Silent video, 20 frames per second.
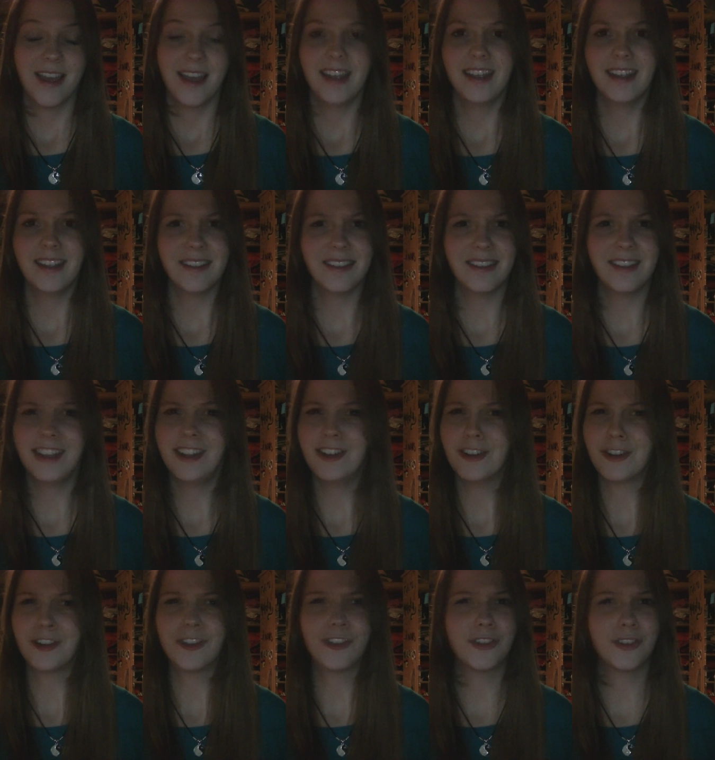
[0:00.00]
is
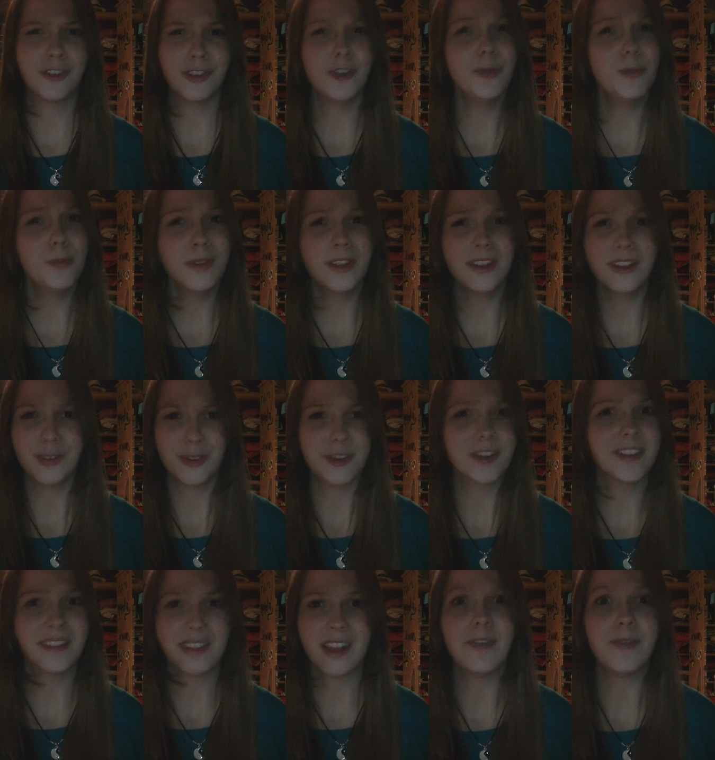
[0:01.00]
neither stupid nor
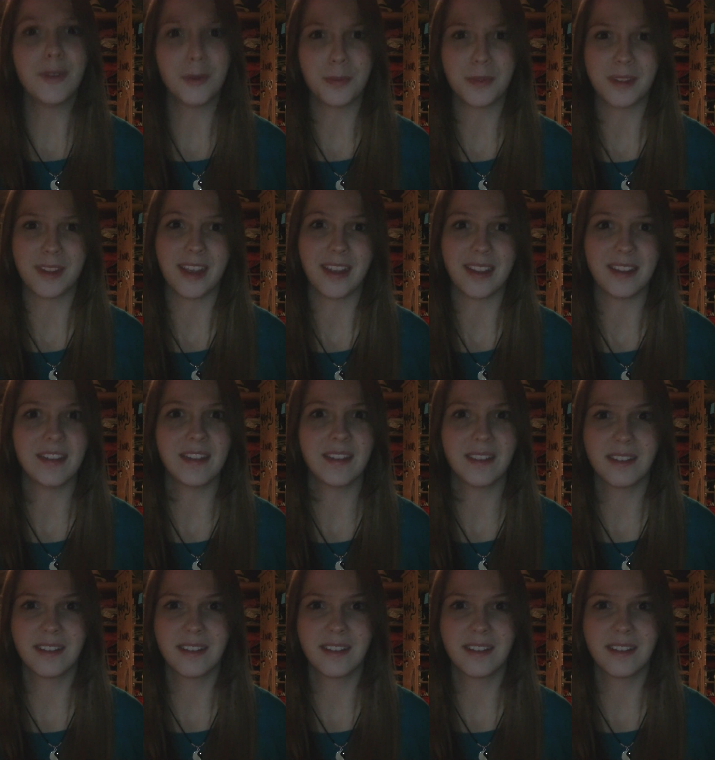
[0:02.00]
self-obsessed.